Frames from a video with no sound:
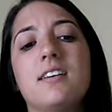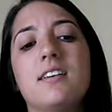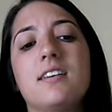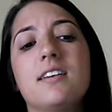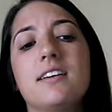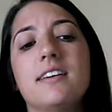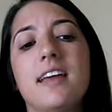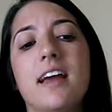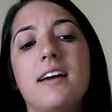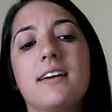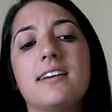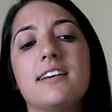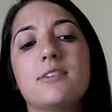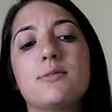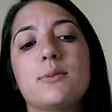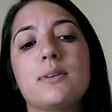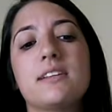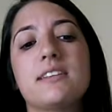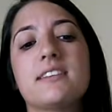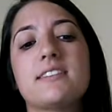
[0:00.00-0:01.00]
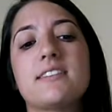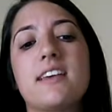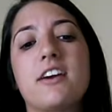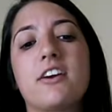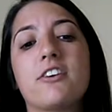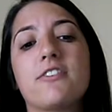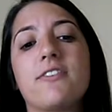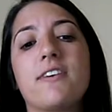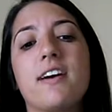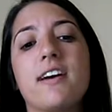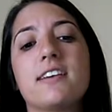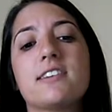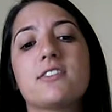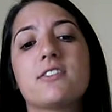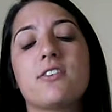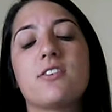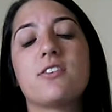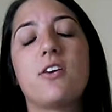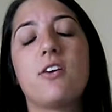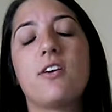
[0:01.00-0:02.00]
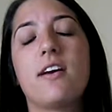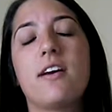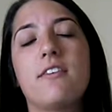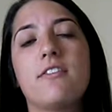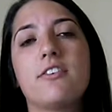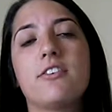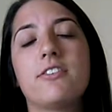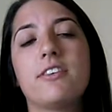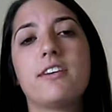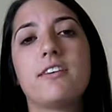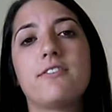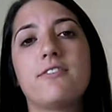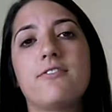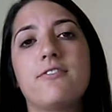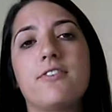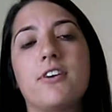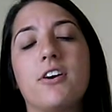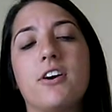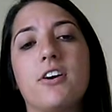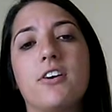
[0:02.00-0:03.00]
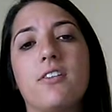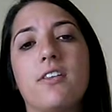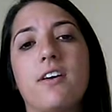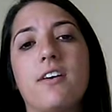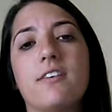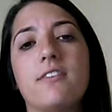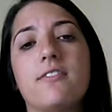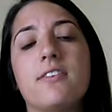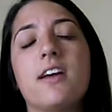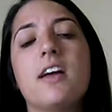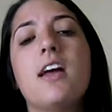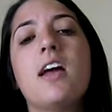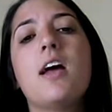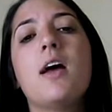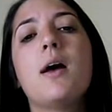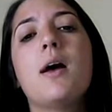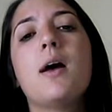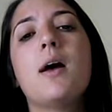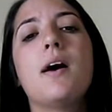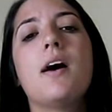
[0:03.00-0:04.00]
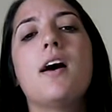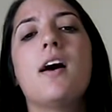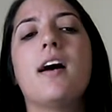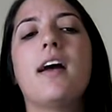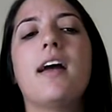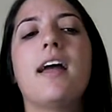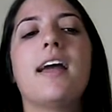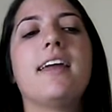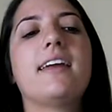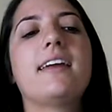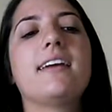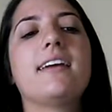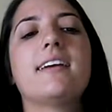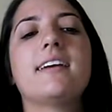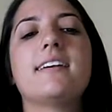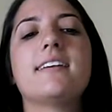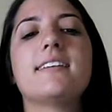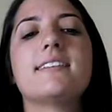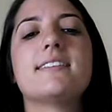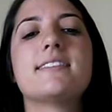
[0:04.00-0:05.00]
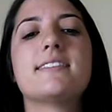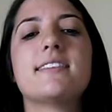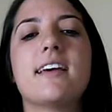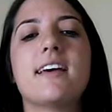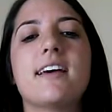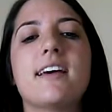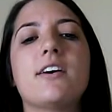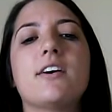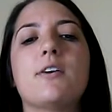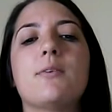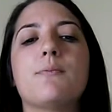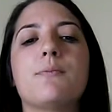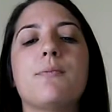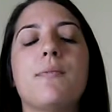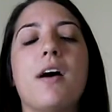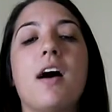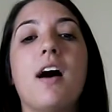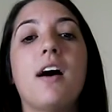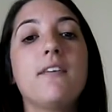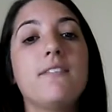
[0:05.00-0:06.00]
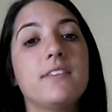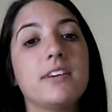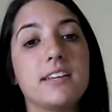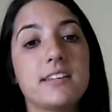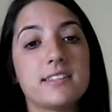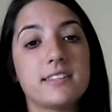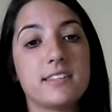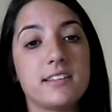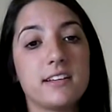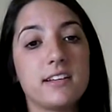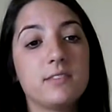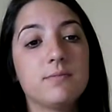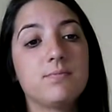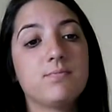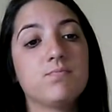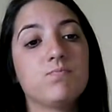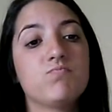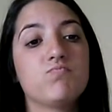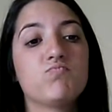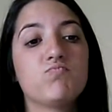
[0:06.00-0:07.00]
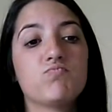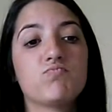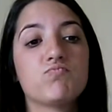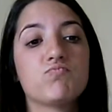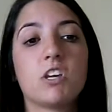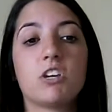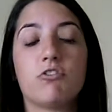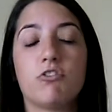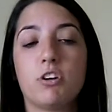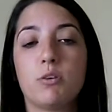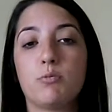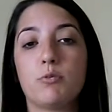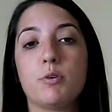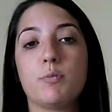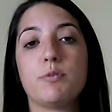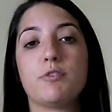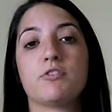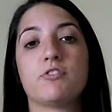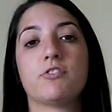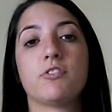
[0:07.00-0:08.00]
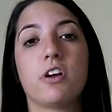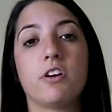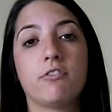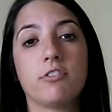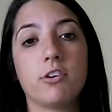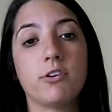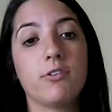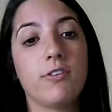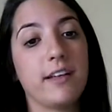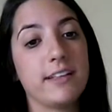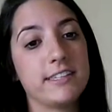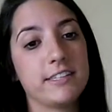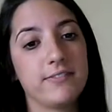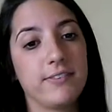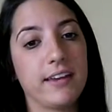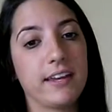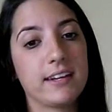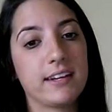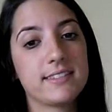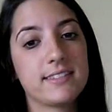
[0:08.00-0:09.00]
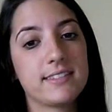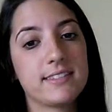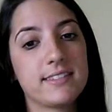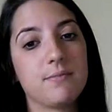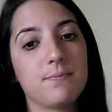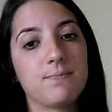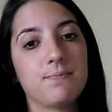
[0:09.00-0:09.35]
yeah, he's willing to sacrifice everything for her love. And obviously Grim Reapers are not real, that's fantasy.